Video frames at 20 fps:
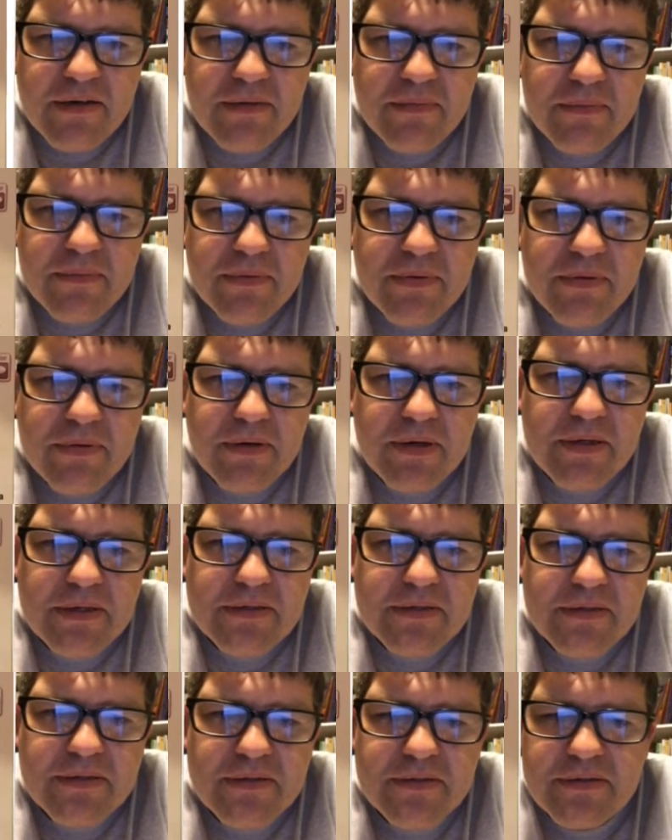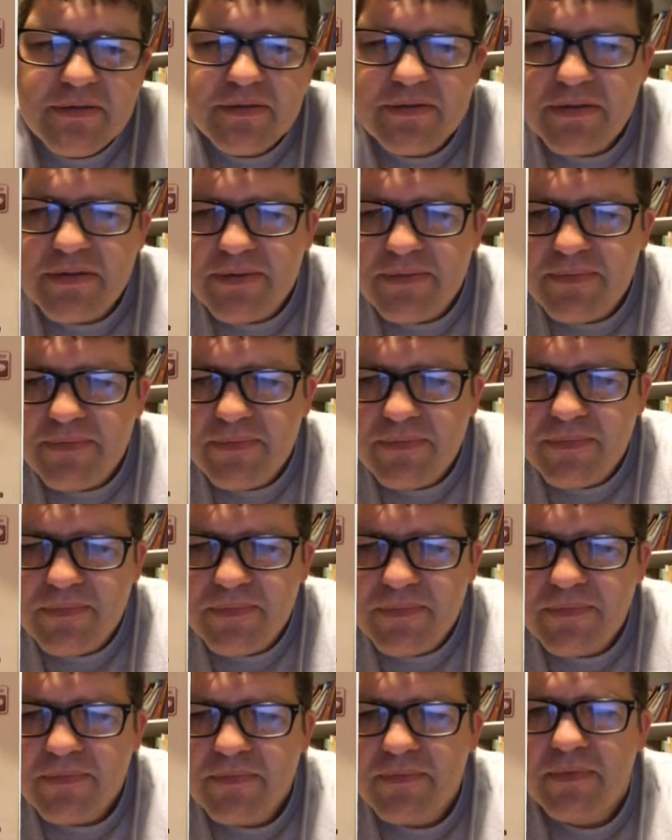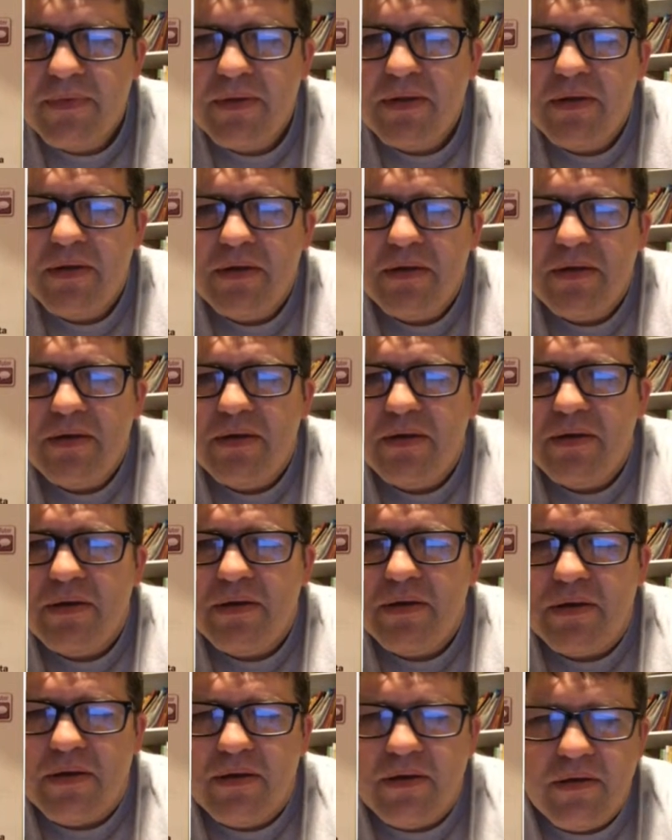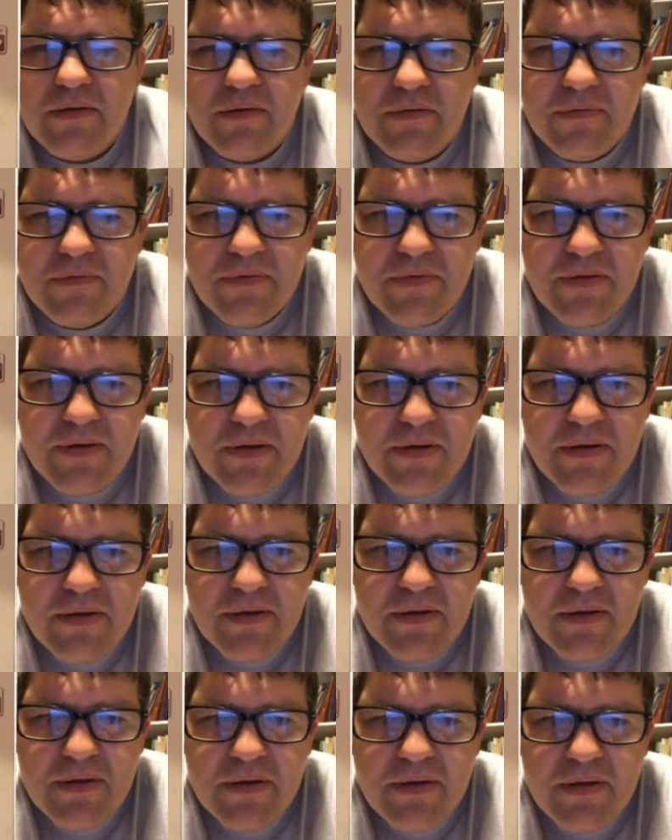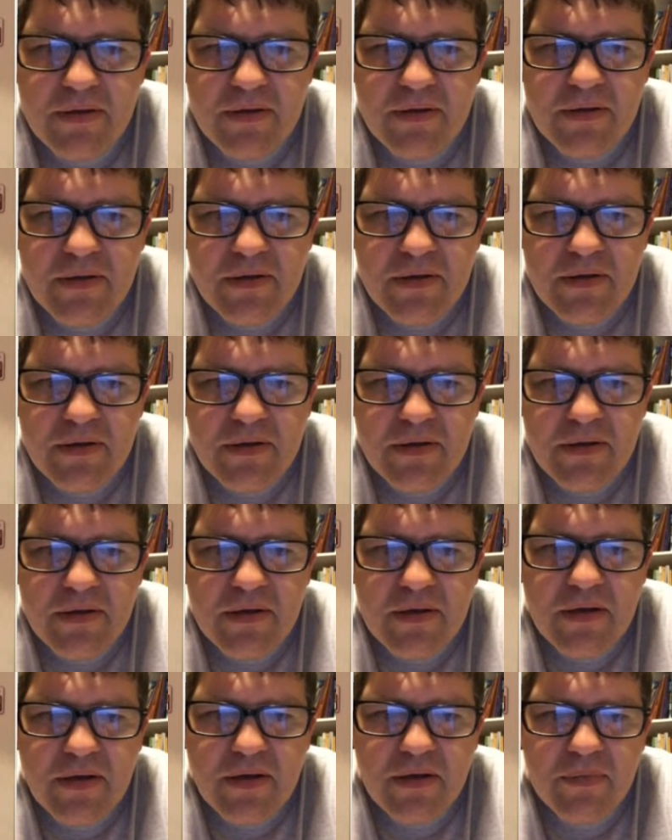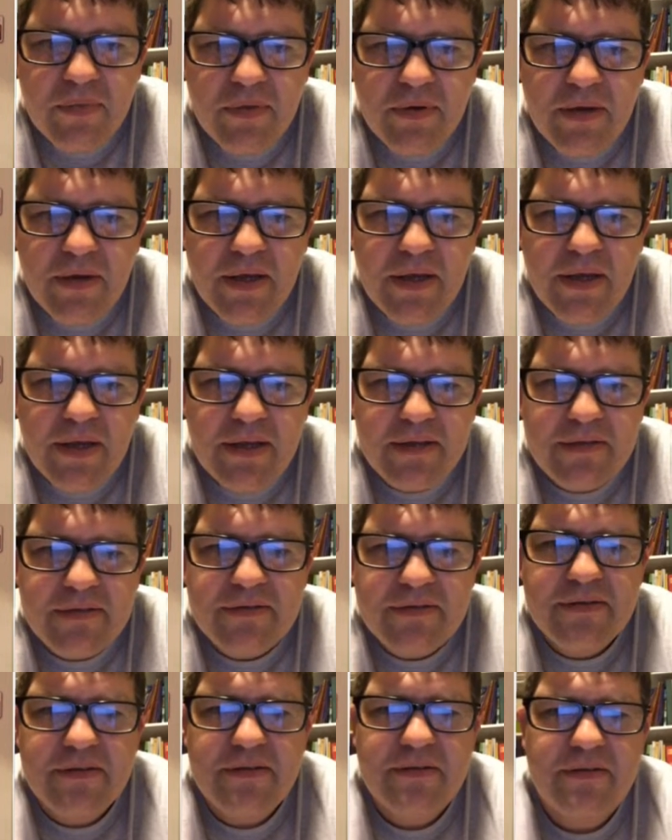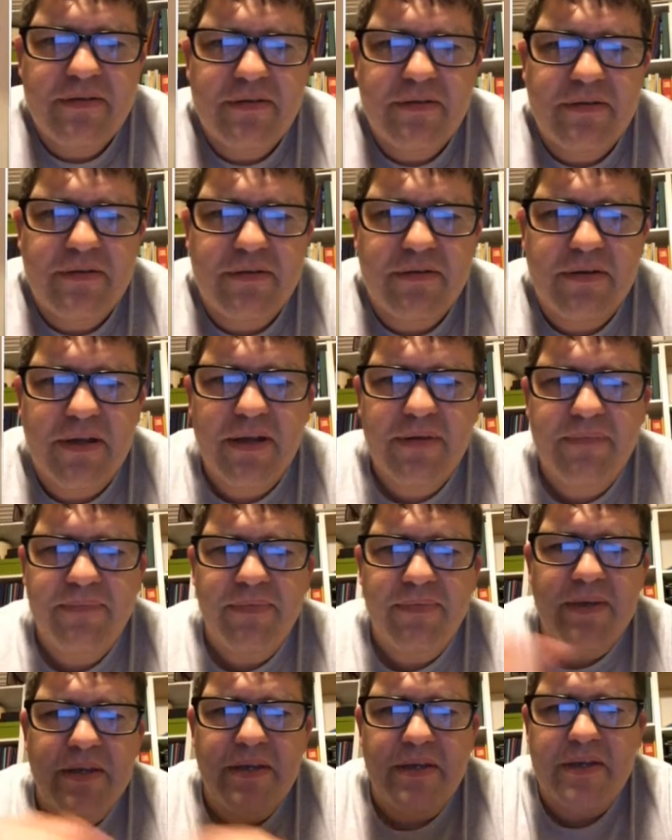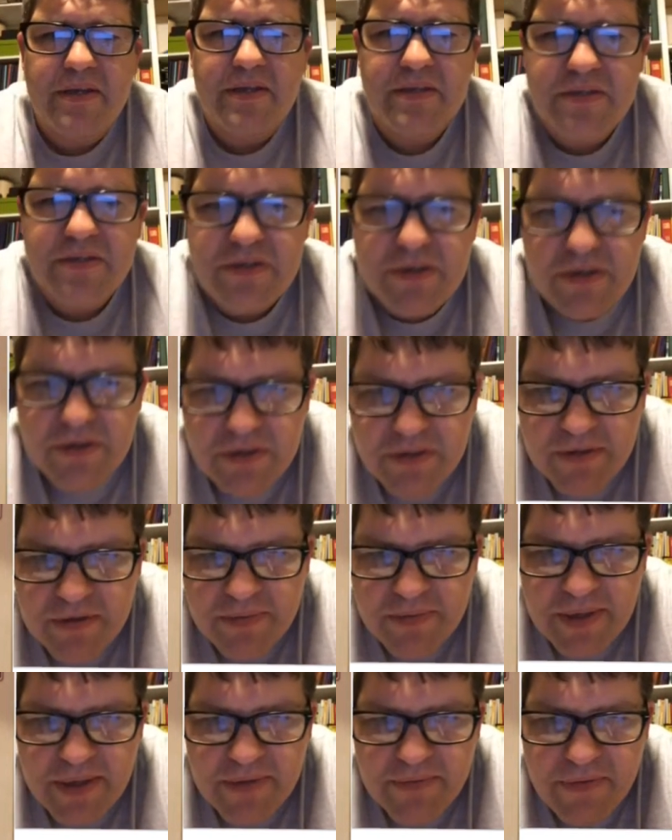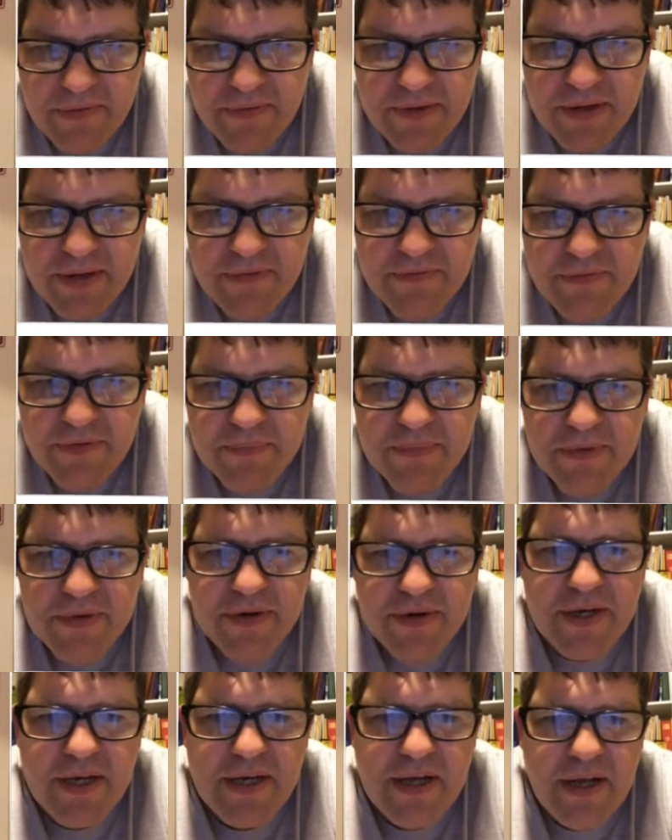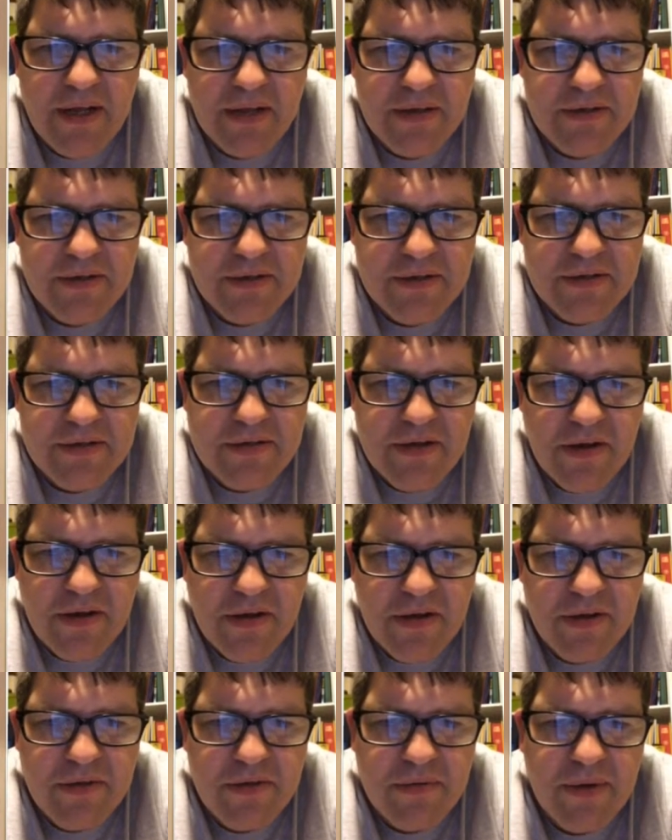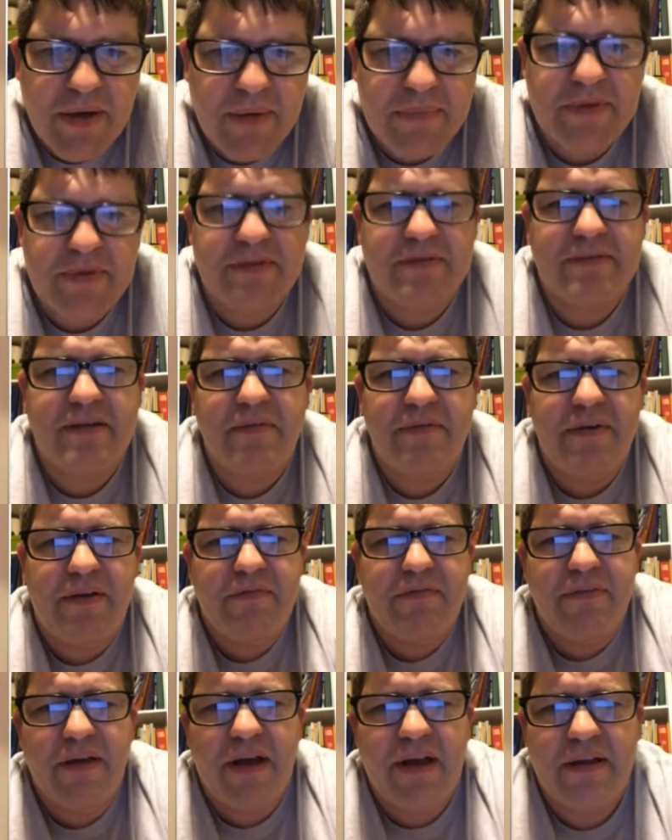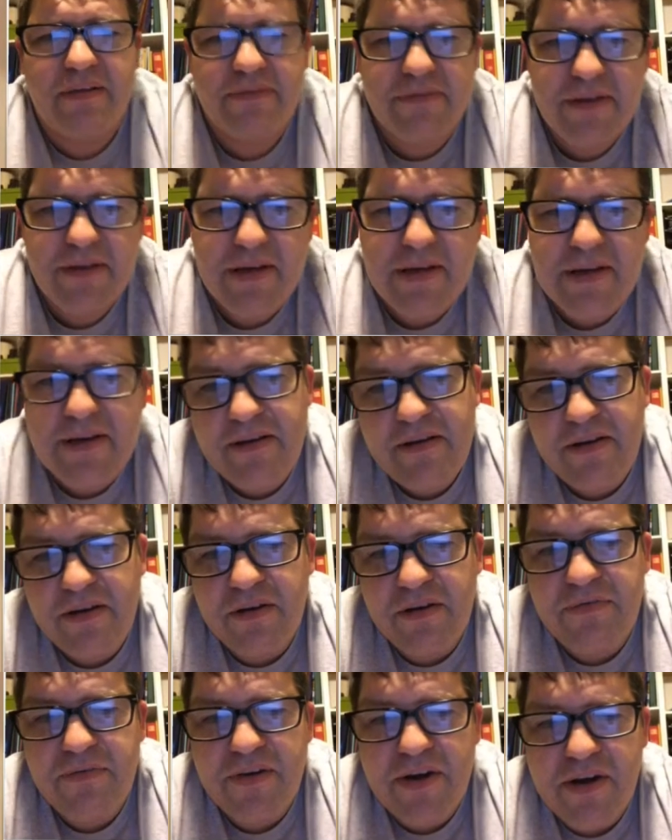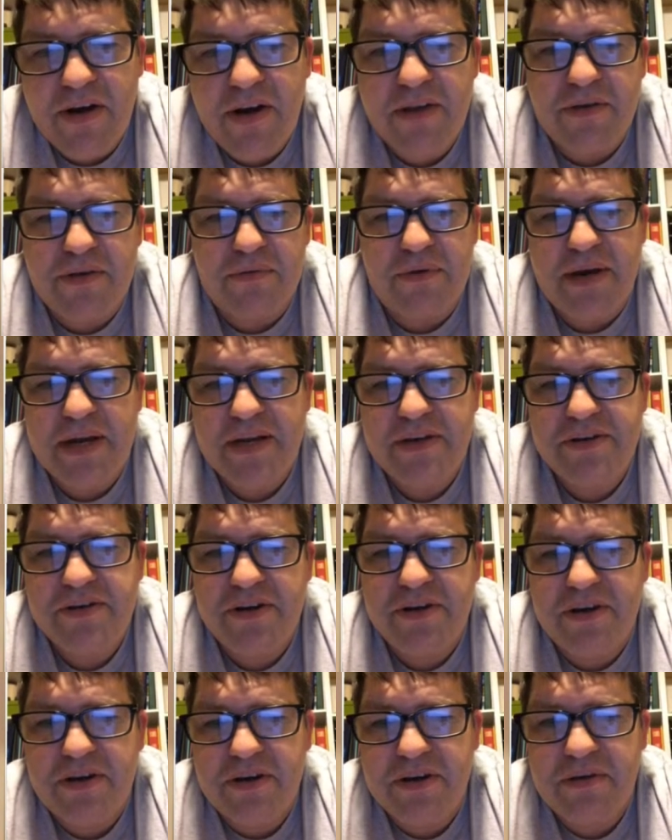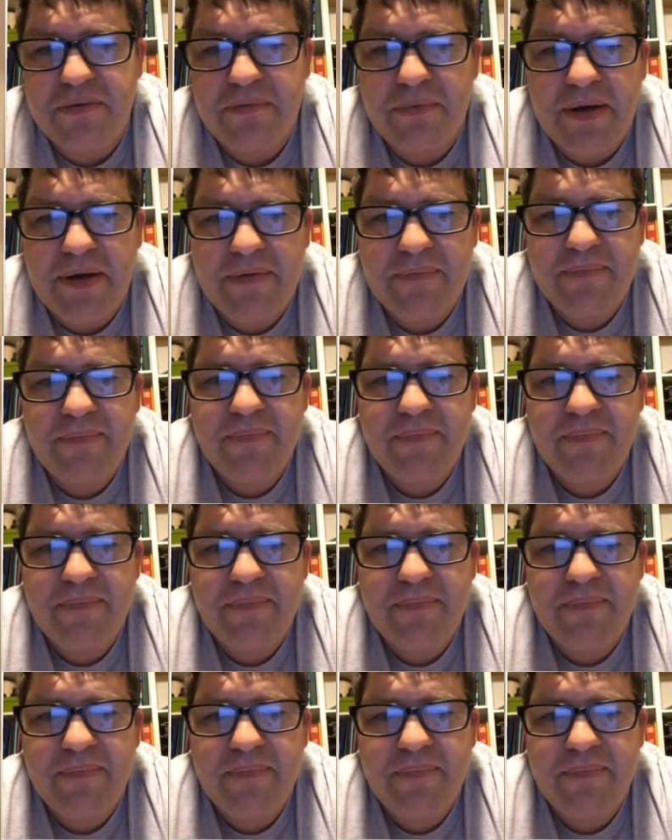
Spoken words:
Prices of cowboy hats. Okay, so we have everything from $30 all the way up to $75. Could figure out the range there, couldn't we?